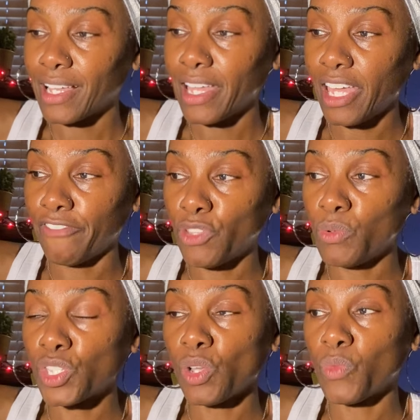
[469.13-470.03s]
if you
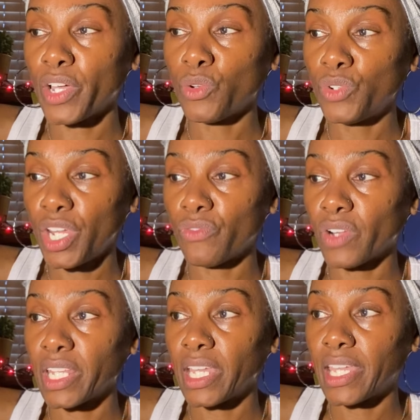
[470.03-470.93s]
were someone who didn't
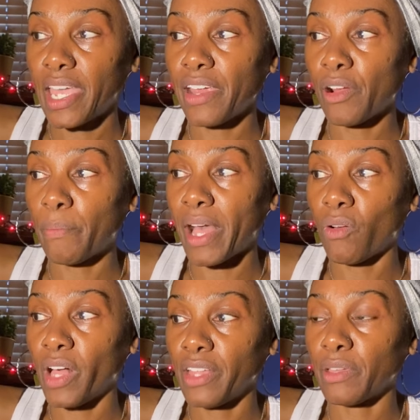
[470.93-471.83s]
really care
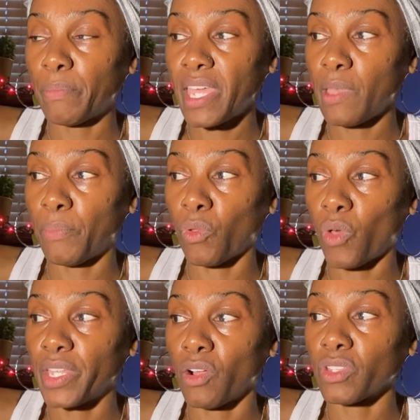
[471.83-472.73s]
about other people
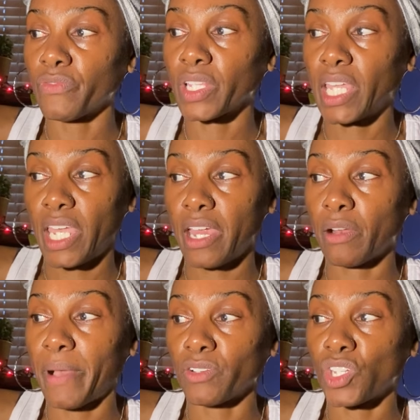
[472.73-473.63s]
and only really cared
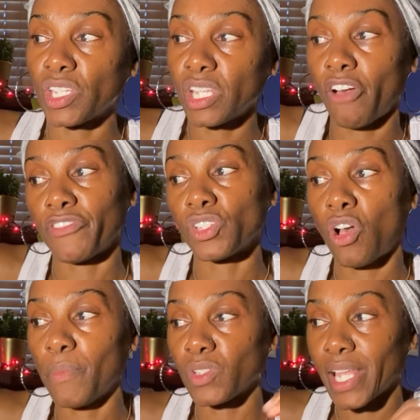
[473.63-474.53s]
about yourself, it's
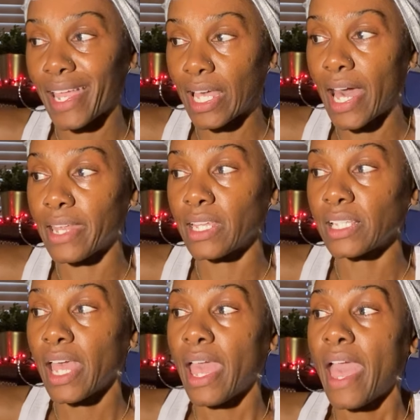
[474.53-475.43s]
almost like God
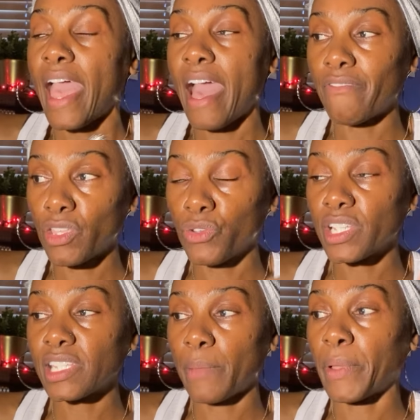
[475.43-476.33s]
is having you to
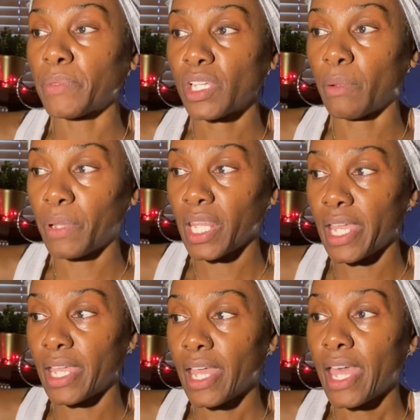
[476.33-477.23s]
step up to the
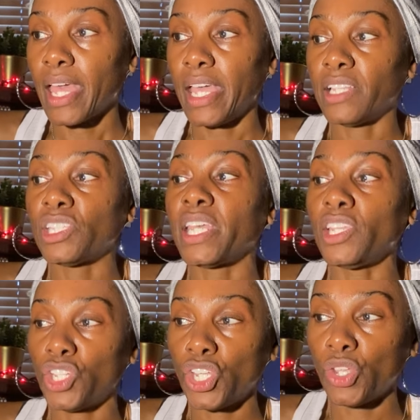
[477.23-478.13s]
plate and
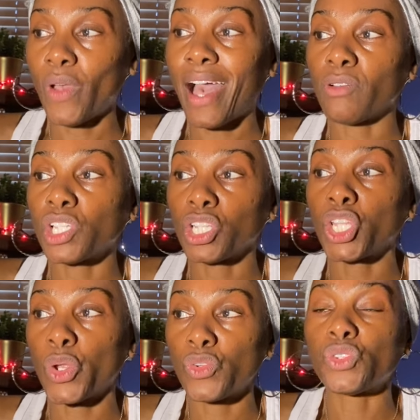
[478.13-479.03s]
teaching you how to
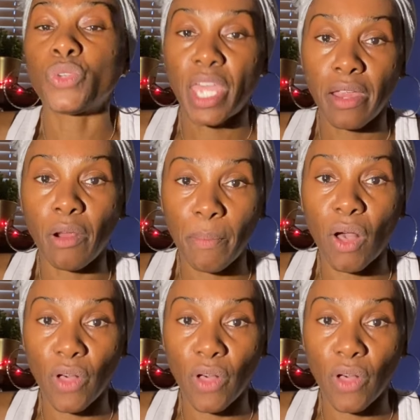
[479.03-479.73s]
learn to care about